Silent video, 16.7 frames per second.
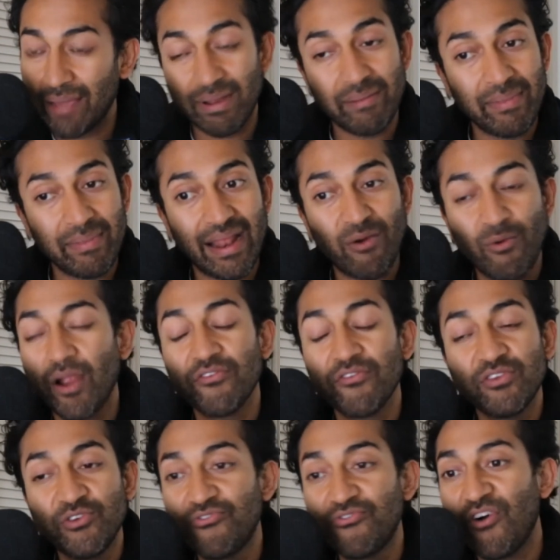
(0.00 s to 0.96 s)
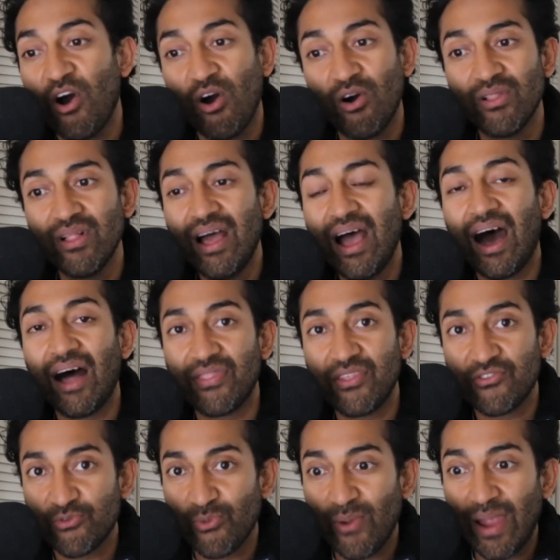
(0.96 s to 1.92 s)
And I mean, wherever you fall on
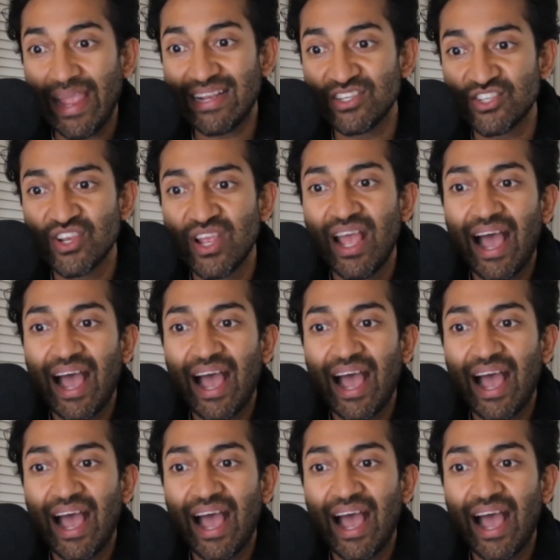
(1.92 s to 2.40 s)
this range,